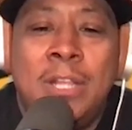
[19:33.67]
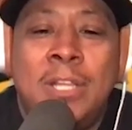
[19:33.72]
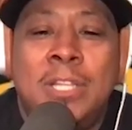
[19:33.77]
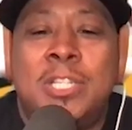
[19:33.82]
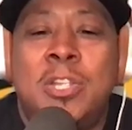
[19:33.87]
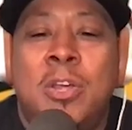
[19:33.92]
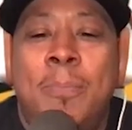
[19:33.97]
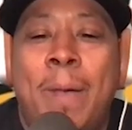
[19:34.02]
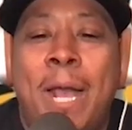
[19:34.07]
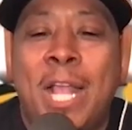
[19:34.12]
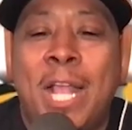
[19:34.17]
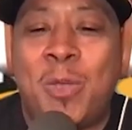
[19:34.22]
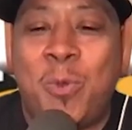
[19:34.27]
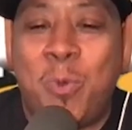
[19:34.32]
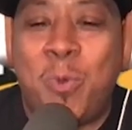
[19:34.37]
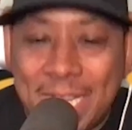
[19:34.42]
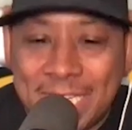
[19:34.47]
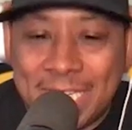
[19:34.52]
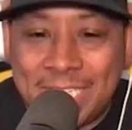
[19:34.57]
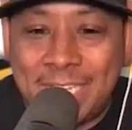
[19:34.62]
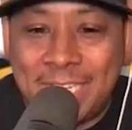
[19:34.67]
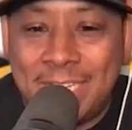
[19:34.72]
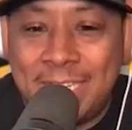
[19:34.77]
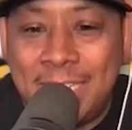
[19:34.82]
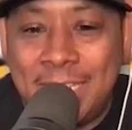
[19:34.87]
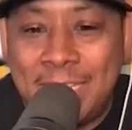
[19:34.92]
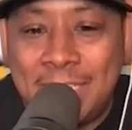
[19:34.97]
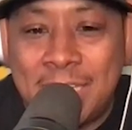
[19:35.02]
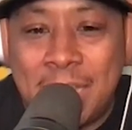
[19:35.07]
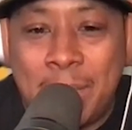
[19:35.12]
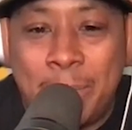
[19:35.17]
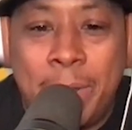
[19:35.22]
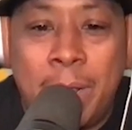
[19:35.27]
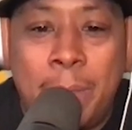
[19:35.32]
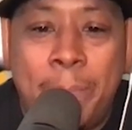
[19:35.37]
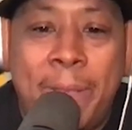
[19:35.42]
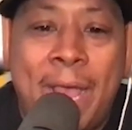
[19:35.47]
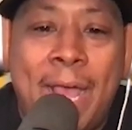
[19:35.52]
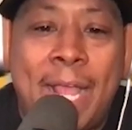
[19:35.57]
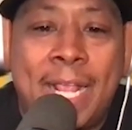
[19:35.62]
So my question is, coming
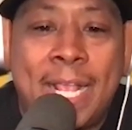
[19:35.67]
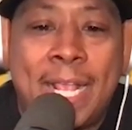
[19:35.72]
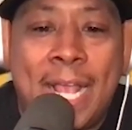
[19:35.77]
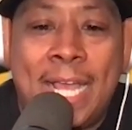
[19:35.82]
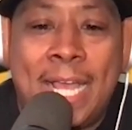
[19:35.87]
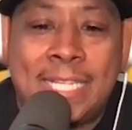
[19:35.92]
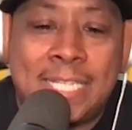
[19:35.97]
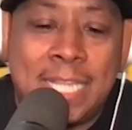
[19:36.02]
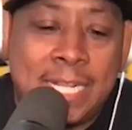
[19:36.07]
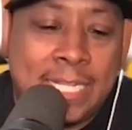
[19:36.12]
up behind guys